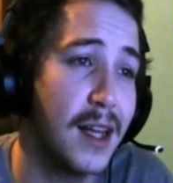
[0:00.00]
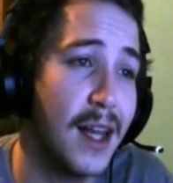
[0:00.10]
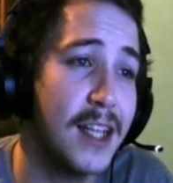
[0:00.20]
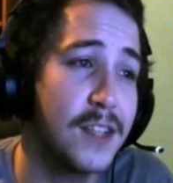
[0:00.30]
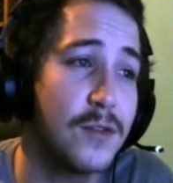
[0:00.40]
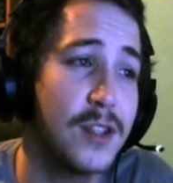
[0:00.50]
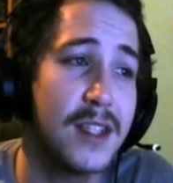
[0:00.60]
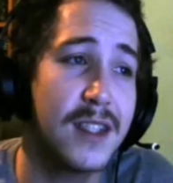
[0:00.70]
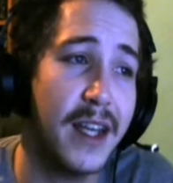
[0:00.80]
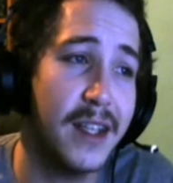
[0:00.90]
Lasts for
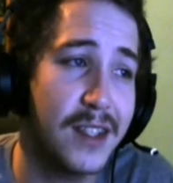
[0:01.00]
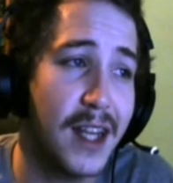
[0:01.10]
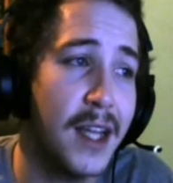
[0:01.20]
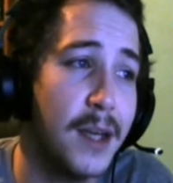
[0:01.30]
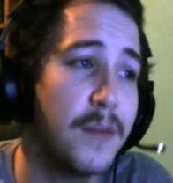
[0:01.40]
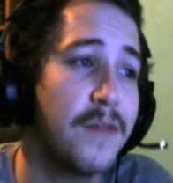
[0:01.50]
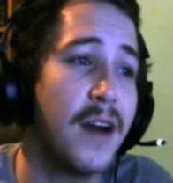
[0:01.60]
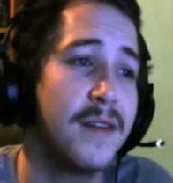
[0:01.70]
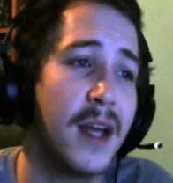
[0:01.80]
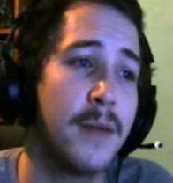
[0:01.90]
10 seconds, stacking up to
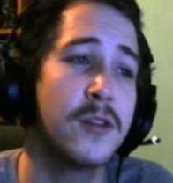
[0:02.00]
5 times.